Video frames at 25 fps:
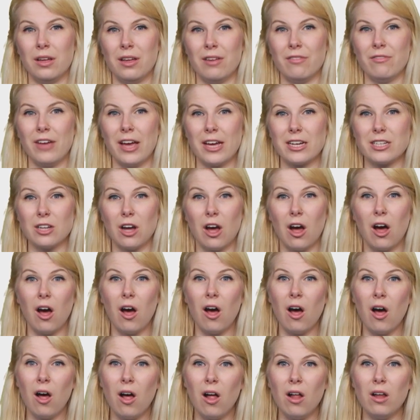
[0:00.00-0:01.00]
In fact,
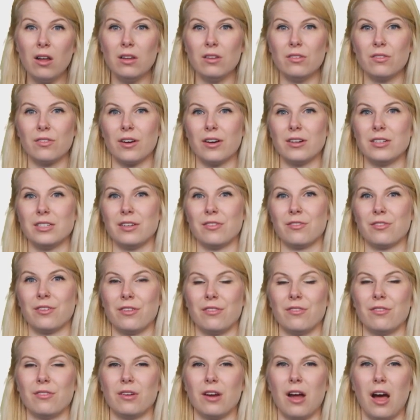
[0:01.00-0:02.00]
all of our
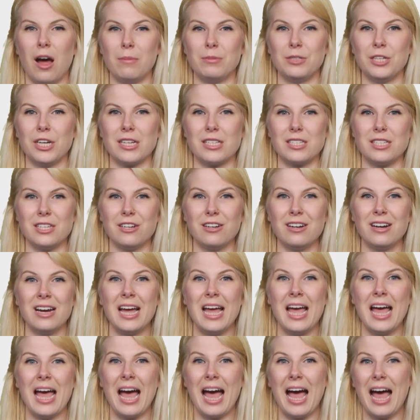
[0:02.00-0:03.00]
different objects here
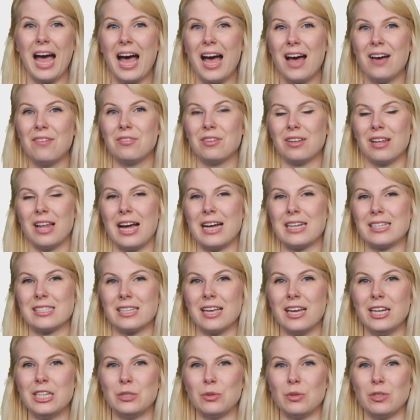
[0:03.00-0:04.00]
have class
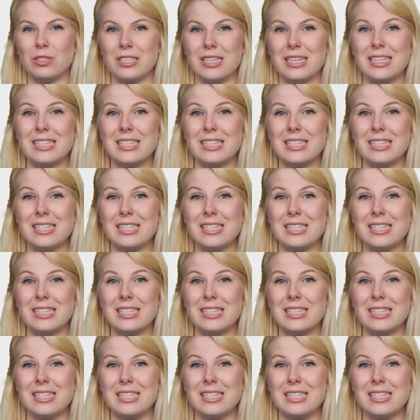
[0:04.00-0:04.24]
schedules.